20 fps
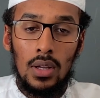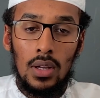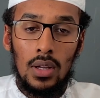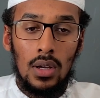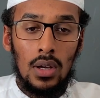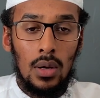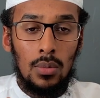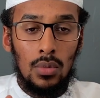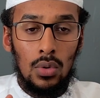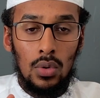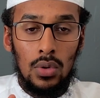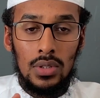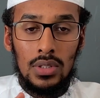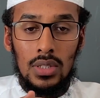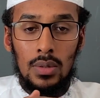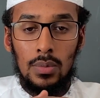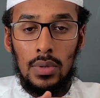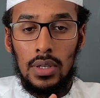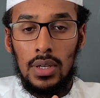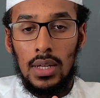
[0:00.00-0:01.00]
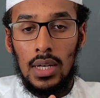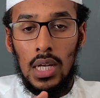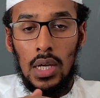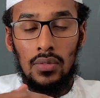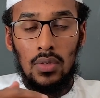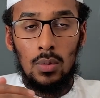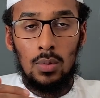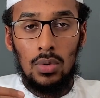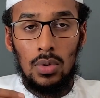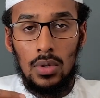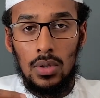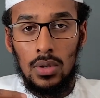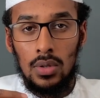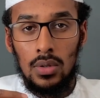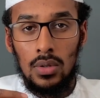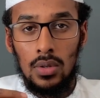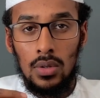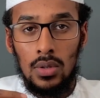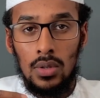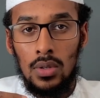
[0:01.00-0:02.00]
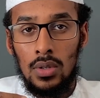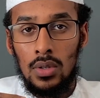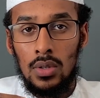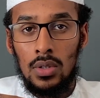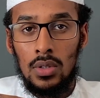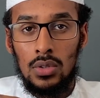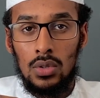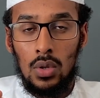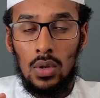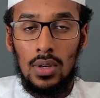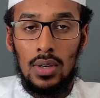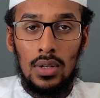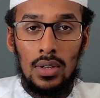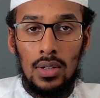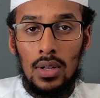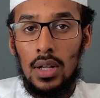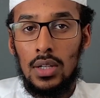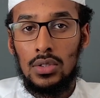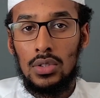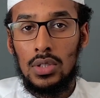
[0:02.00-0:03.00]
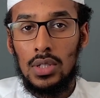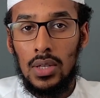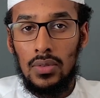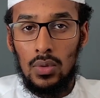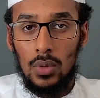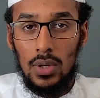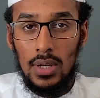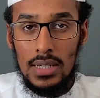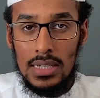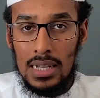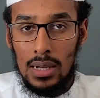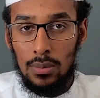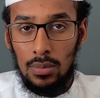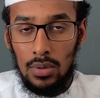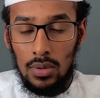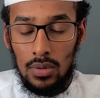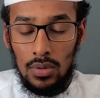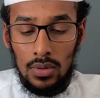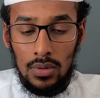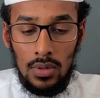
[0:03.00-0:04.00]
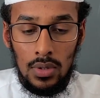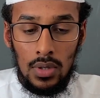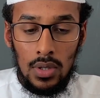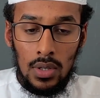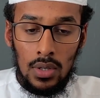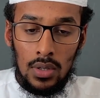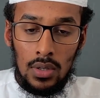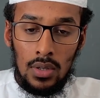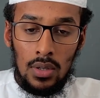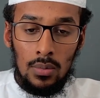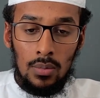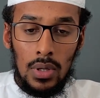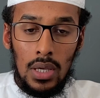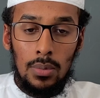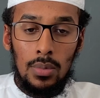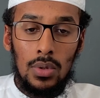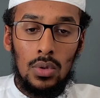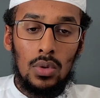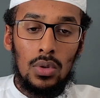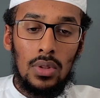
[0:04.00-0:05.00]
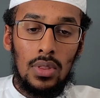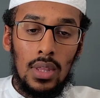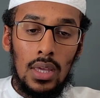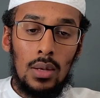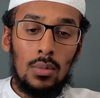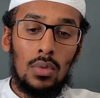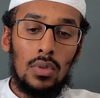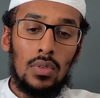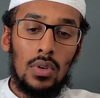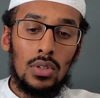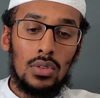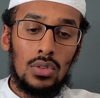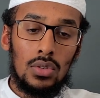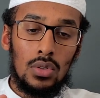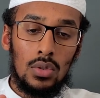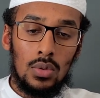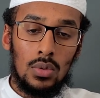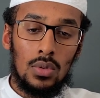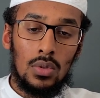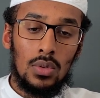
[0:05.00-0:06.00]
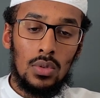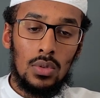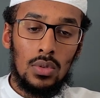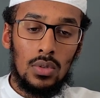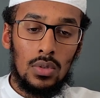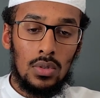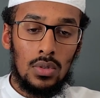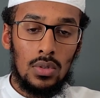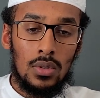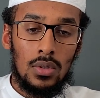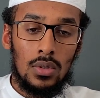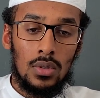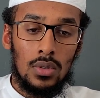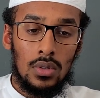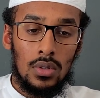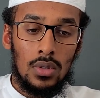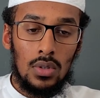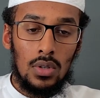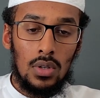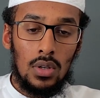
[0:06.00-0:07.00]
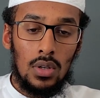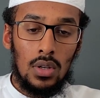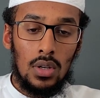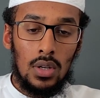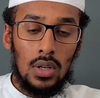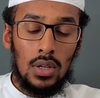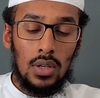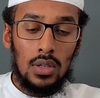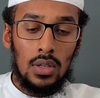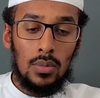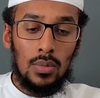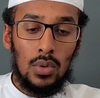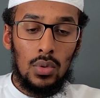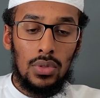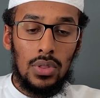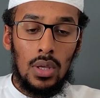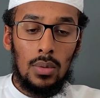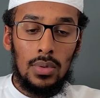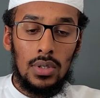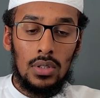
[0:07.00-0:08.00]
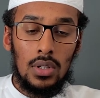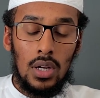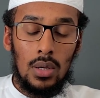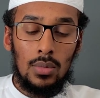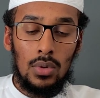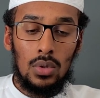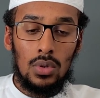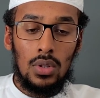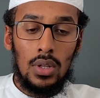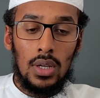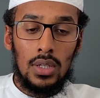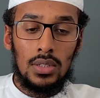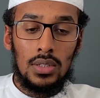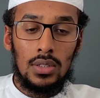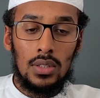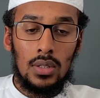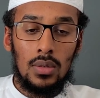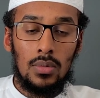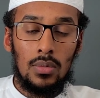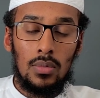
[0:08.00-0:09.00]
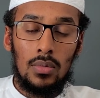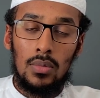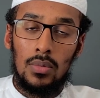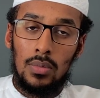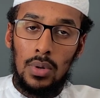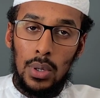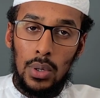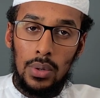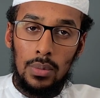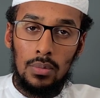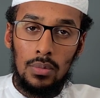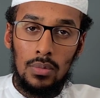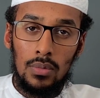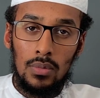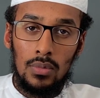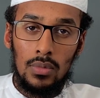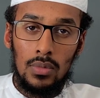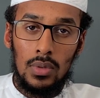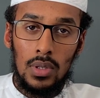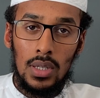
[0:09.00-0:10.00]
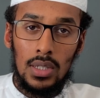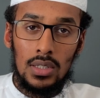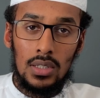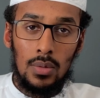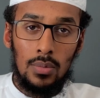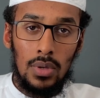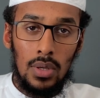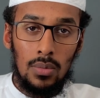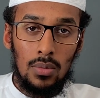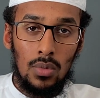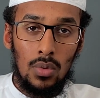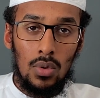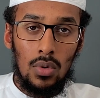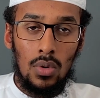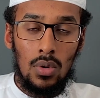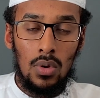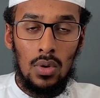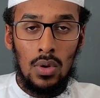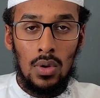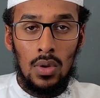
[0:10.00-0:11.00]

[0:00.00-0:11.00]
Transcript: a more intermediate level book. So I'll just give you an example. Maybe you can then move on to Ibn Uthaymeen rahimahullah's poem. It's a bit more